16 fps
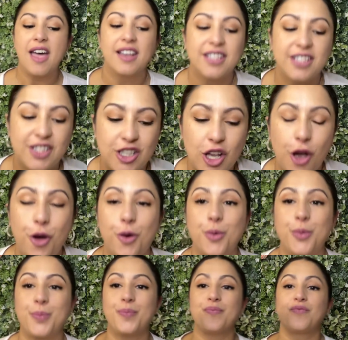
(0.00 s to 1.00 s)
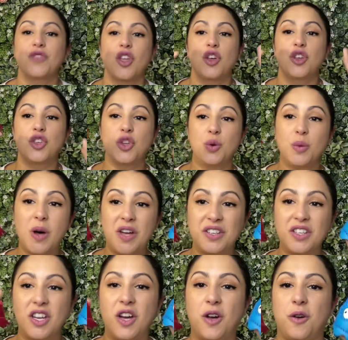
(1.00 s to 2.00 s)
So you all
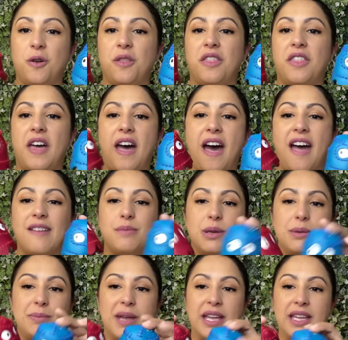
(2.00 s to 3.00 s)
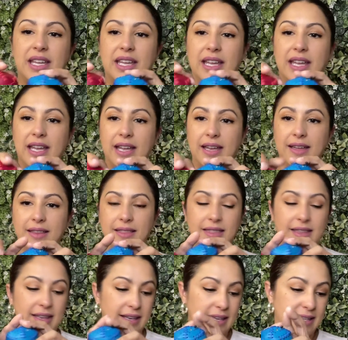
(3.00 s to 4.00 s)
know that I've been making
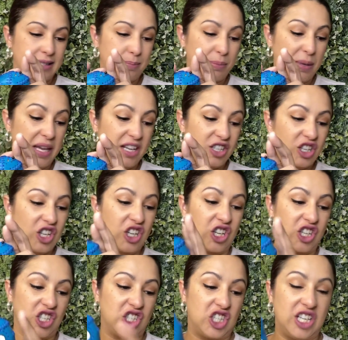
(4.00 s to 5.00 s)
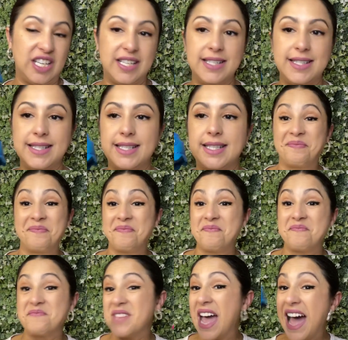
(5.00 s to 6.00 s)
these pin cushions.
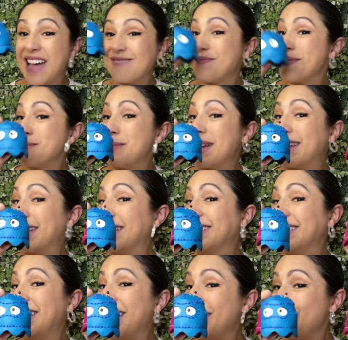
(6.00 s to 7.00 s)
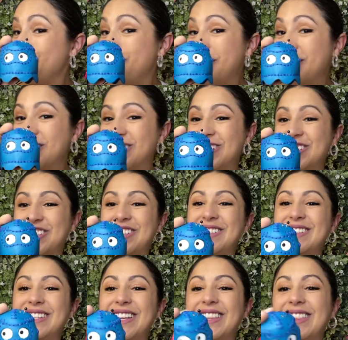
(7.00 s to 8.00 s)
Yeah, I've been making leather pin
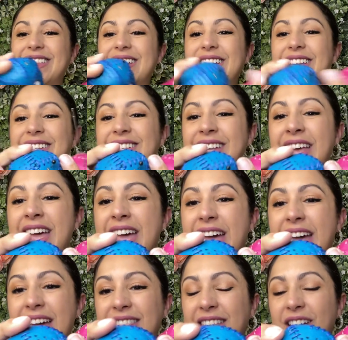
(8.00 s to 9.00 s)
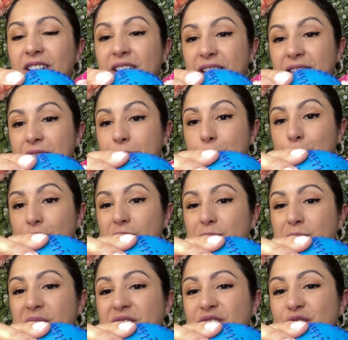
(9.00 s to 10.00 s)
cushions like this, and they all have the
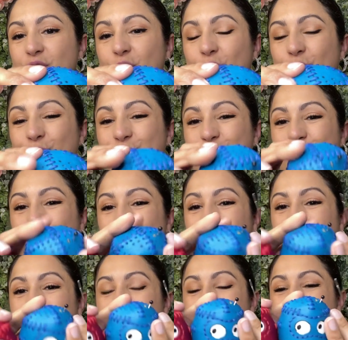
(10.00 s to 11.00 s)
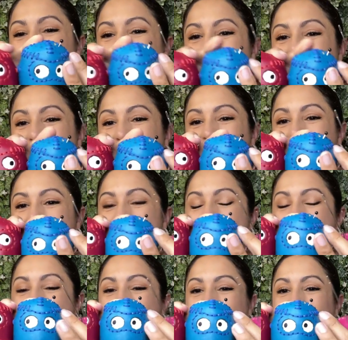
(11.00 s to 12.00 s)
pre-punched holes for the pins
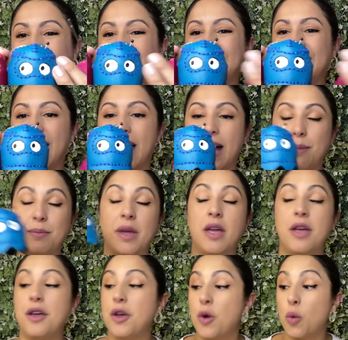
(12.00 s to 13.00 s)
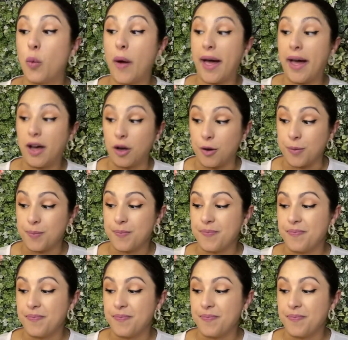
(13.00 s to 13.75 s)
on the top. Well,